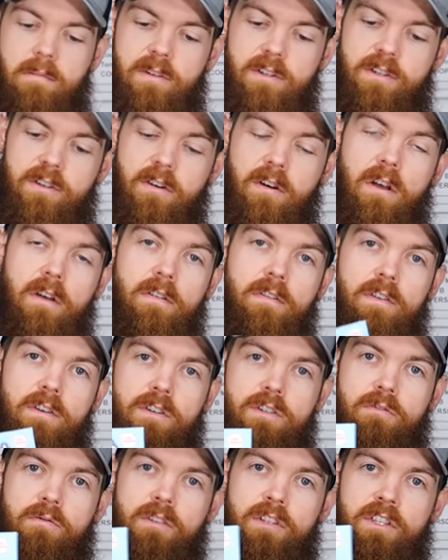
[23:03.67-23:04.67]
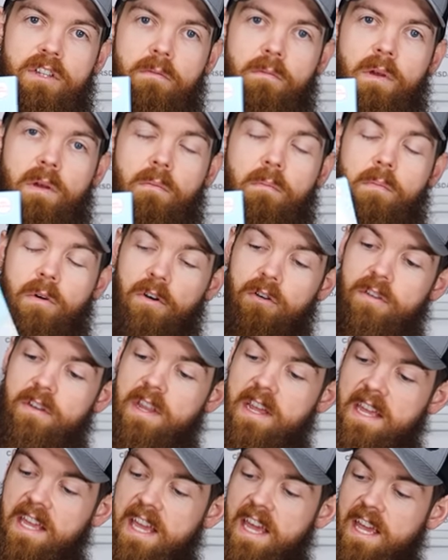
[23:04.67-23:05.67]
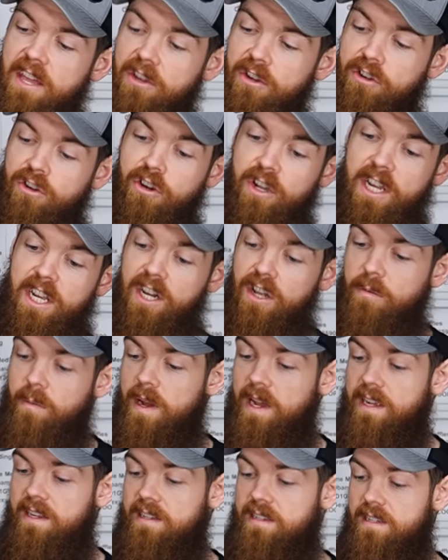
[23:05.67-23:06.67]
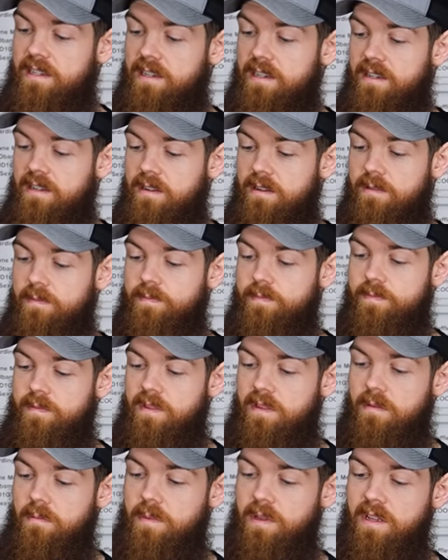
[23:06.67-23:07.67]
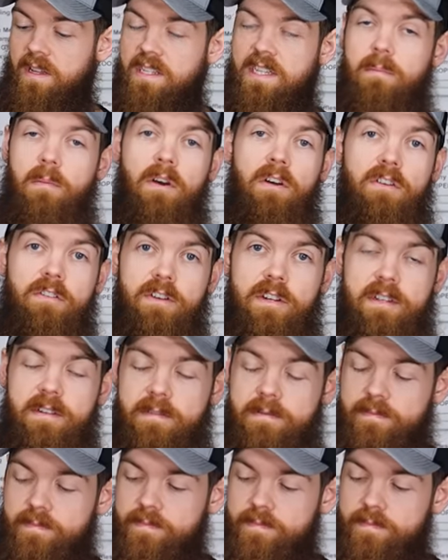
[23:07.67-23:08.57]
I'm gonna start off first with some birthday cake cookie dough bites because I'm hungry.